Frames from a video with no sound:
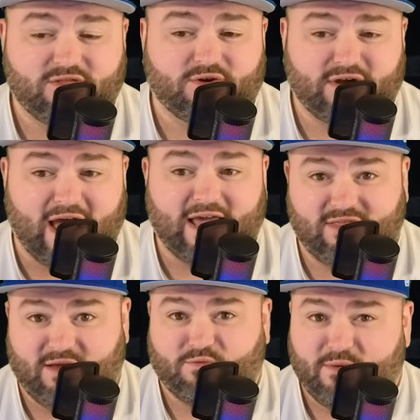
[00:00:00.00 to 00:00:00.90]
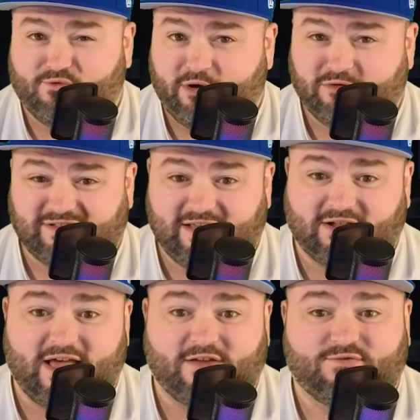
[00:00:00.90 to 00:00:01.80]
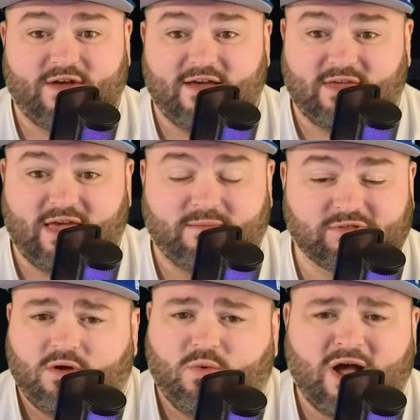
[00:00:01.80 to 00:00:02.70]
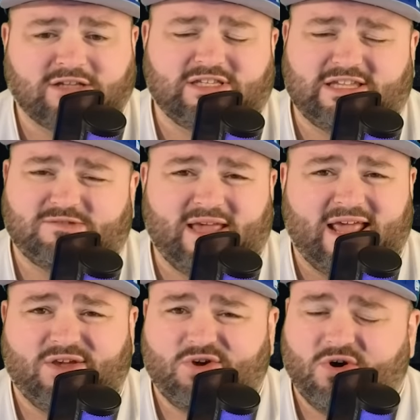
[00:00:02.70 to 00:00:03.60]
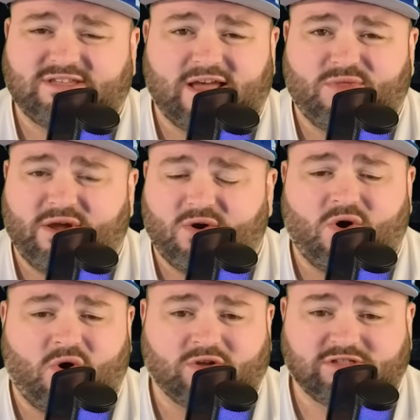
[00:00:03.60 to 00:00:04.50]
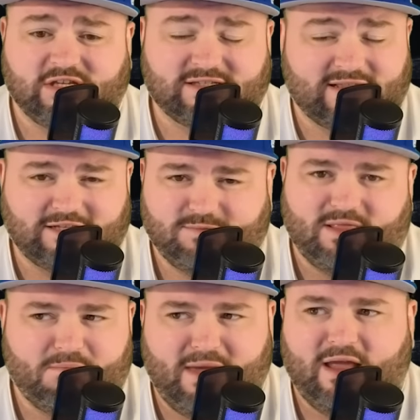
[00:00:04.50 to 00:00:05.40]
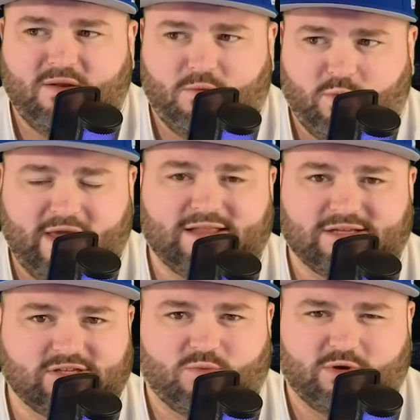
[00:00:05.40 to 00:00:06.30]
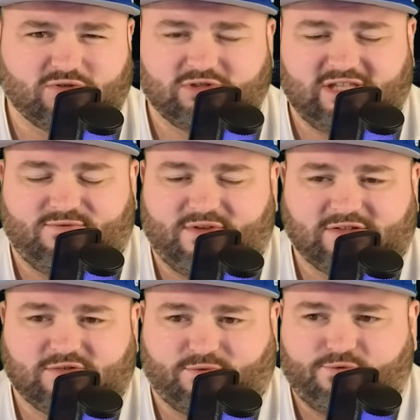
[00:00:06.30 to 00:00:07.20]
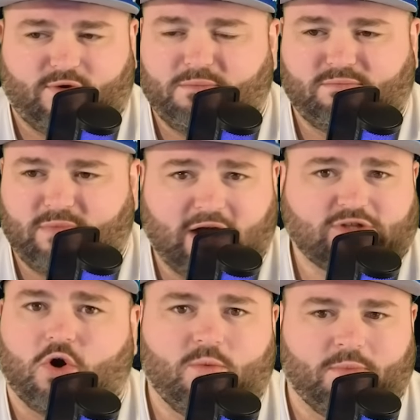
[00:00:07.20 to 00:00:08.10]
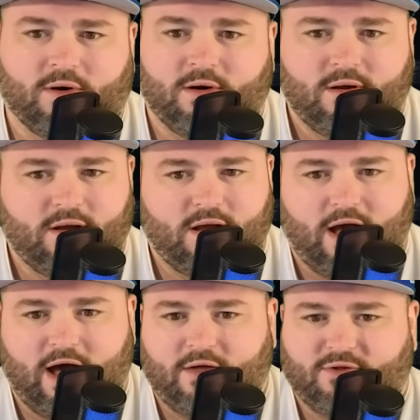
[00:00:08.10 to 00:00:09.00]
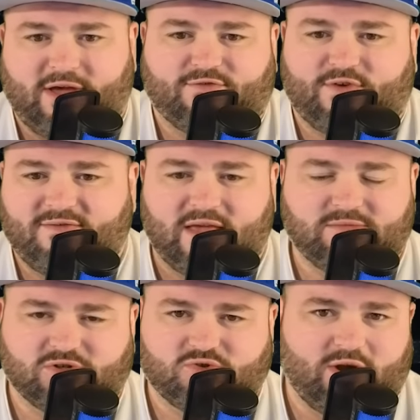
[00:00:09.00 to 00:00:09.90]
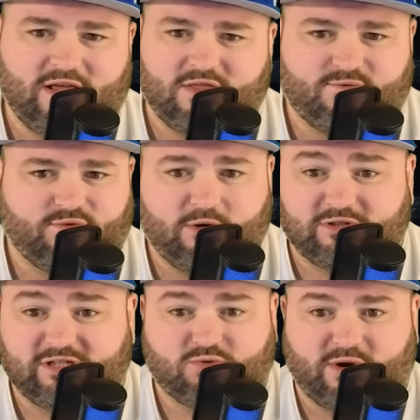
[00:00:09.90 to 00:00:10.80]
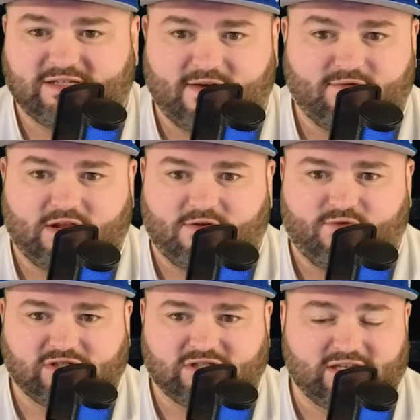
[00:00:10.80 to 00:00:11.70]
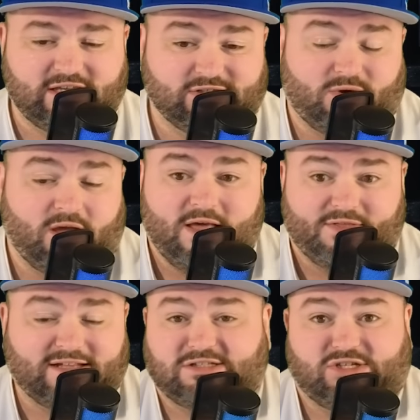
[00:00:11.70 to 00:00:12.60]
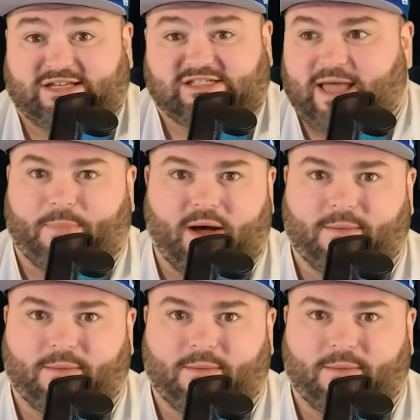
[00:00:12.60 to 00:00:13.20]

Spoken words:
They're ninth in rim frequency in the last 5 games. Washington's been getting cooked down there all season. That's been the main weakness of the Wizards' defense from October. In the last 5 games, they're 20th in frequency, 27th in efficiency. So that's actually a step up.